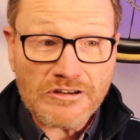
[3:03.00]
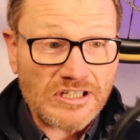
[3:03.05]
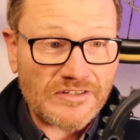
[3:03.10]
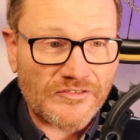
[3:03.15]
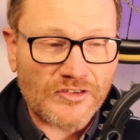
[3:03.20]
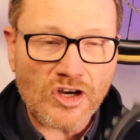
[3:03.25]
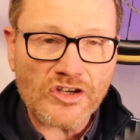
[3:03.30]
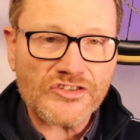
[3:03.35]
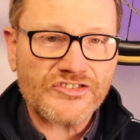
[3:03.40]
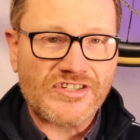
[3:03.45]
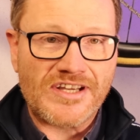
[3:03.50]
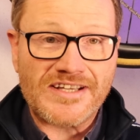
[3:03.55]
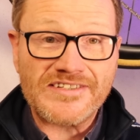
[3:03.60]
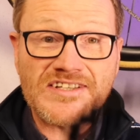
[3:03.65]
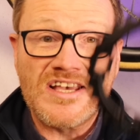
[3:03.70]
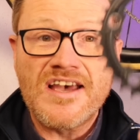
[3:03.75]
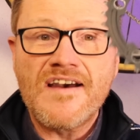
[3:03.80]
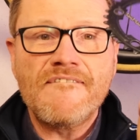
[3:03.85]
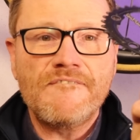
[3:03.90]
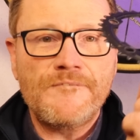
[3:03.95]
only have cost
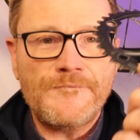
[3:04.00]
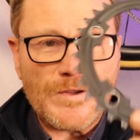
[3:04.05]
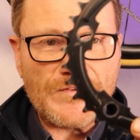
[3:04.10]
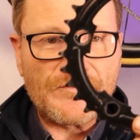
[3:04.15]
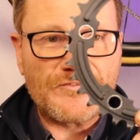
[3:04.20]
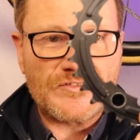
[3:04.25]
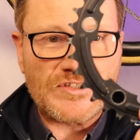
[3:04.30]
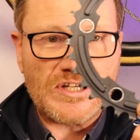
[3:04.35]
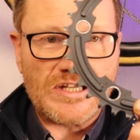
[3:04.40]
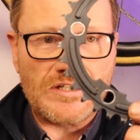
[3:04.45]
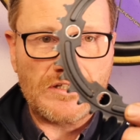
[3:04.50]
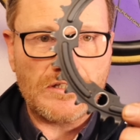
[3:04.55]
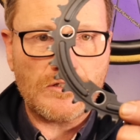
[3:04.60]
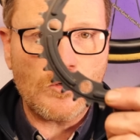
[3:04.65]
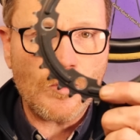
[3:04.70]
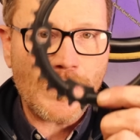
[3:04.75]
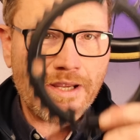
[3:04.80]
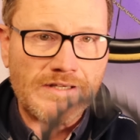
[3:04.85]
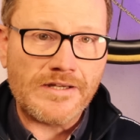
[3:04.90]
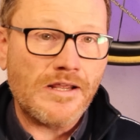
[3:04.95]
us 15
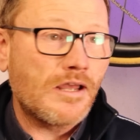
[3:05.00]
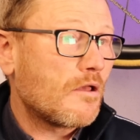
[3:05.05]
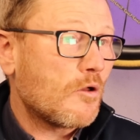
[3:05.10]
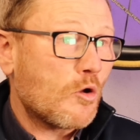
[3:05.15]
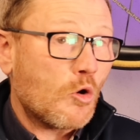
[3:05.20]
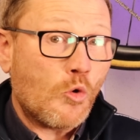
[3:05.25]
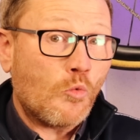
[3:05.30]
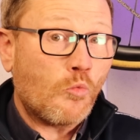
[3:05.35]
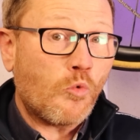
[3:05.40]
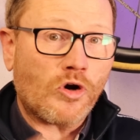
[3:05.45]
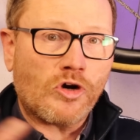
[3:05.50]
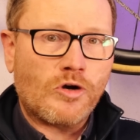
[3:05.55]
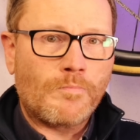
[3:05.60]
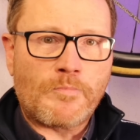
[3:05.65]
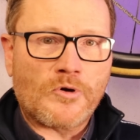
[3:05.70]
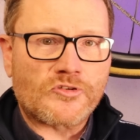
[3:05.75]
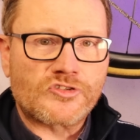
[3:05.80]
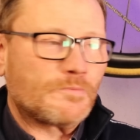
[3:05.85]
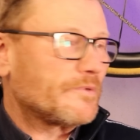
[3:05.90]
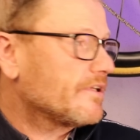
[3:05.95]
quid. What
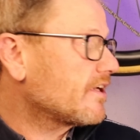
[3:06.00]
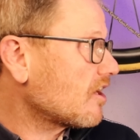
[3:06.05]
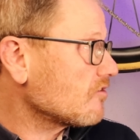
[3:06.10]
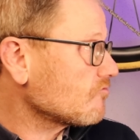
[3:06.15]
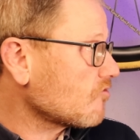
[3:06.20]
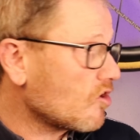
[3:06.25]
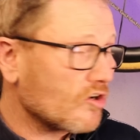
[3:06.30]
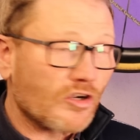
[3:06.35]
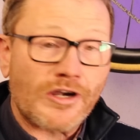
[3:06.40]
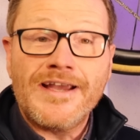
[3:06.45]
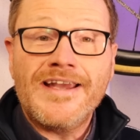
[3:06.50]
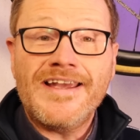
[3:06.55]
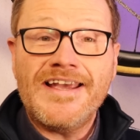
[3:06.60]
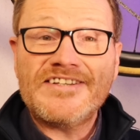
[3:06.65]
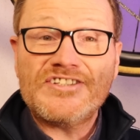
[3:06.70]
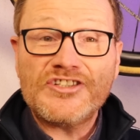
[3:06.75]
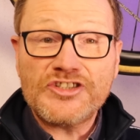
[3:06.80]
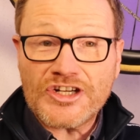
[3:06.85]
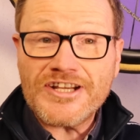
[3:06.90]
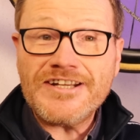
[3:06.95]
could possibly go wrong?
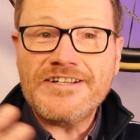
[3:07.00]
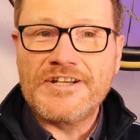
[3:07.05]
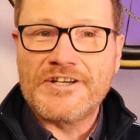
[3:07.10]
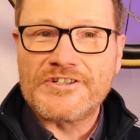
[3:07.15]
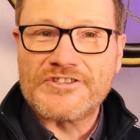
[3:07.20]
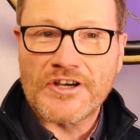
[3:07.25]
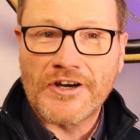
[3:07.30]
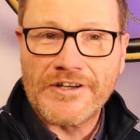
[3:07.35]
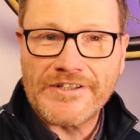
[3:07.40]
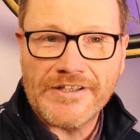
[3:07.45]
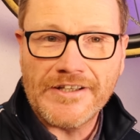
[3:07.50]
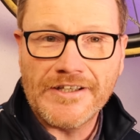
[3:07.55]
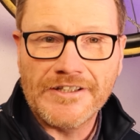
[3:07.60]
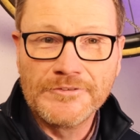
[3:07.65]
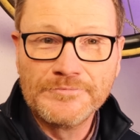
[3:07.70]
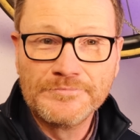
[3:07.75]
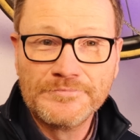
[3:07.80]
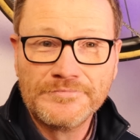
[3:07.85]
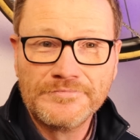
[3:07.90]
It's a genius idea.